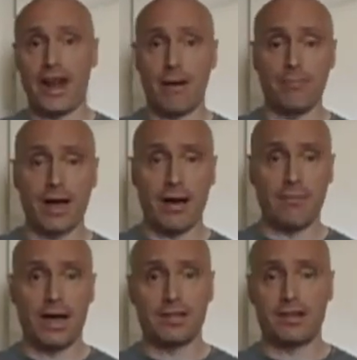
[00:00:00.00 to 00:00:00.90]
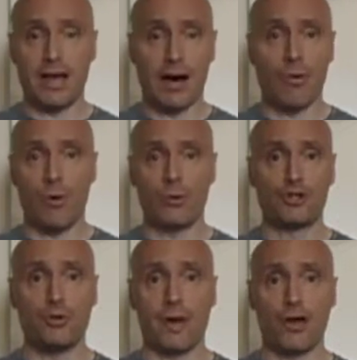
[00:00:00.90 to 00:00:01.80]
I'm
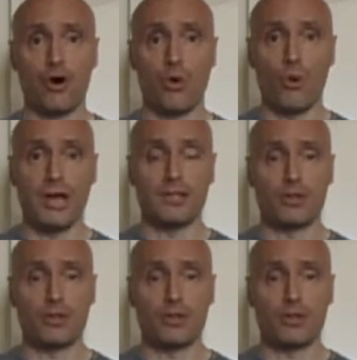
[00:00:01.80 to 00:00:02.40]
almost to my goal weight,